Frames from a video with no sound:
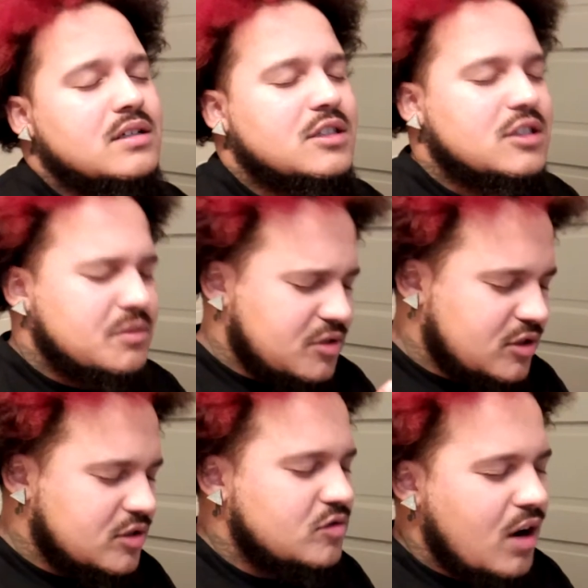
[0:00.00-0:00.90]

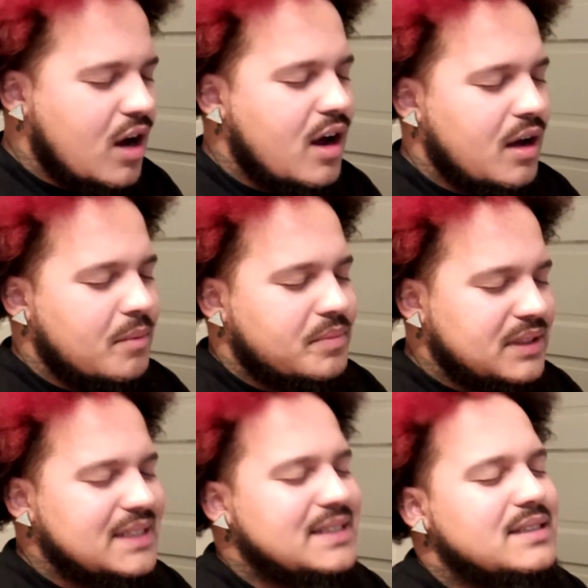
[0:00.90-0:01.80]
subscribe,
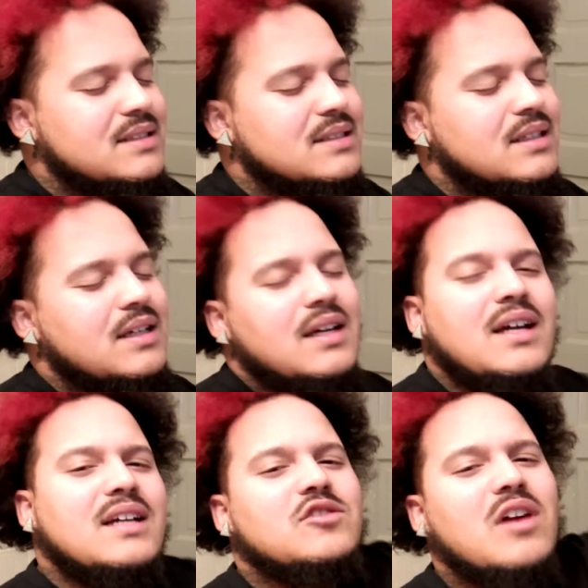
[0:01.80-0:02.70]
please
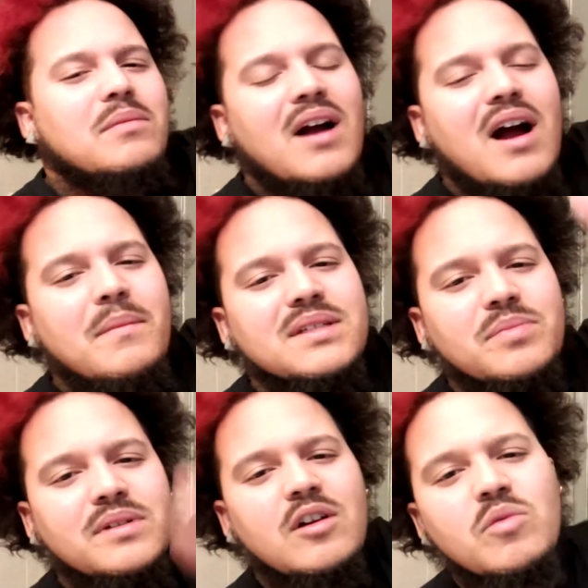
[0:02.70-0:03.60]
and drop comments
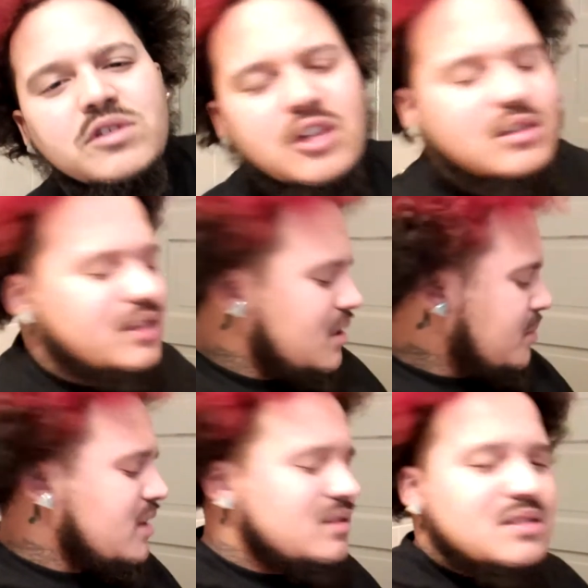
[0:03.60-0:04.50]
below what y'all think
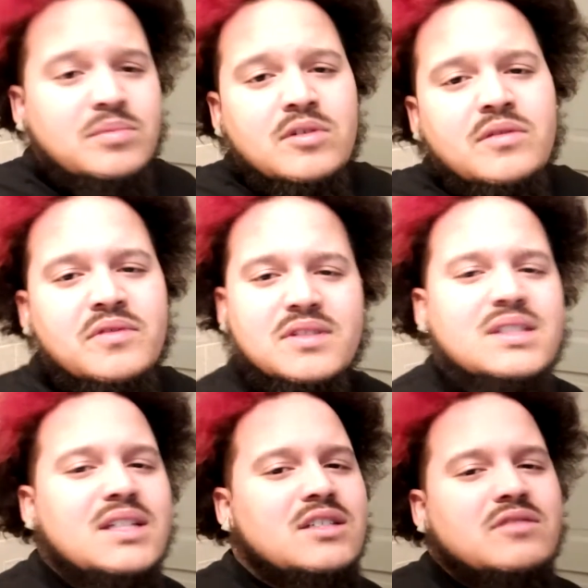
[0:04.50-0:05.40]
about these beautiful
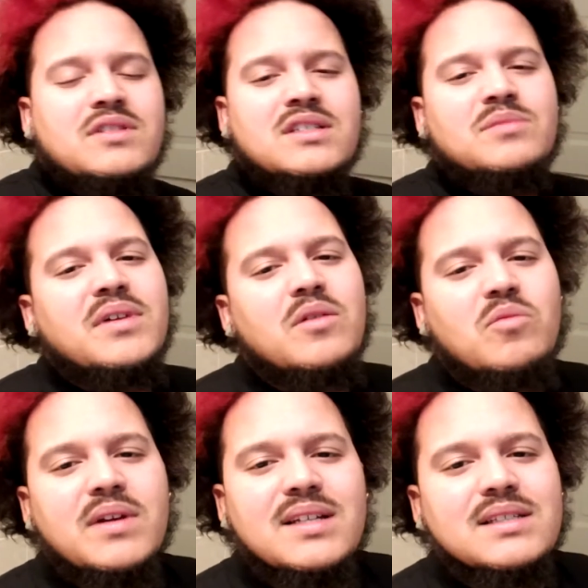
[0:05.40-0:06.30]
sneaks you just bear
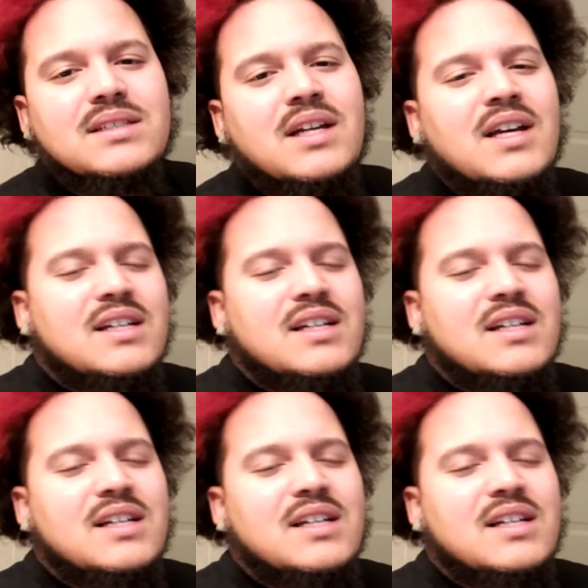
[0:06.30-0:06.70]
witness.